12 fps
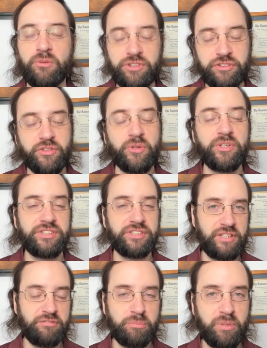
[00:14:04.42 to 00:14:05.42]
which of course,
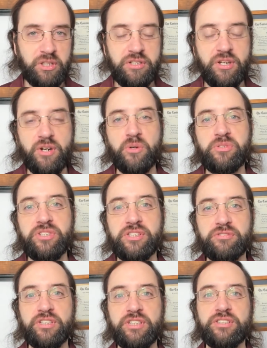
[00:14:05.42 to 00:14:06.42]
as everybody knows,
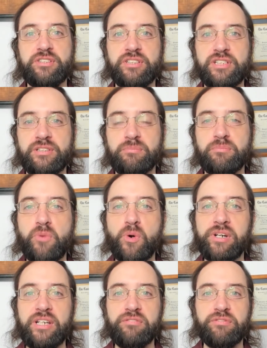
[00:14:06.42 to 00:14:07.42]
is is uh,
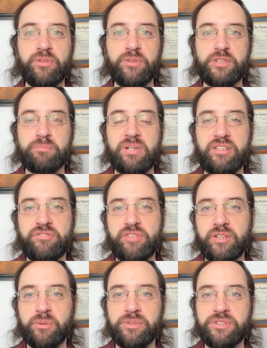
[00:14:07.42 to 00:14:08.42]
more influenced by the
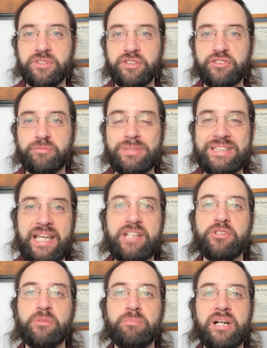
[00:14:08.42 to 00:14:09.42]
Federal Reserve's
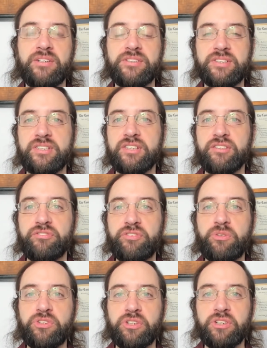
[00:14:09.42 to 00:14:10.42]
potential policies in the
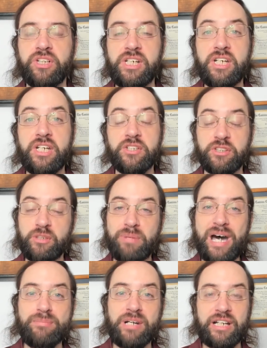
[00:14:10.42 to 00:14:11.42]
future. So the
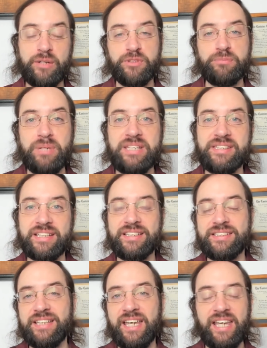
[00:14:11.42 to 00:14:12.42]
bond market was
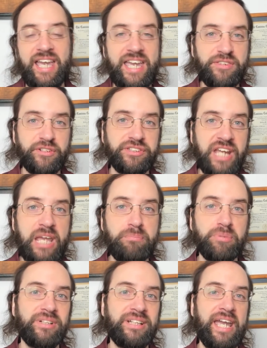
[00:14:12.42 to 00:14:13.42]
basically saying, "Hey, they're
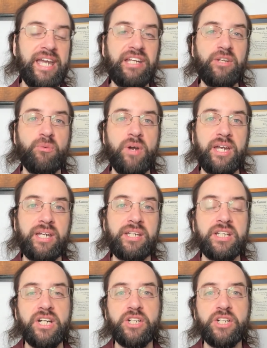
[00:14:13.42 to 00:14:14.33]
tapering anyway,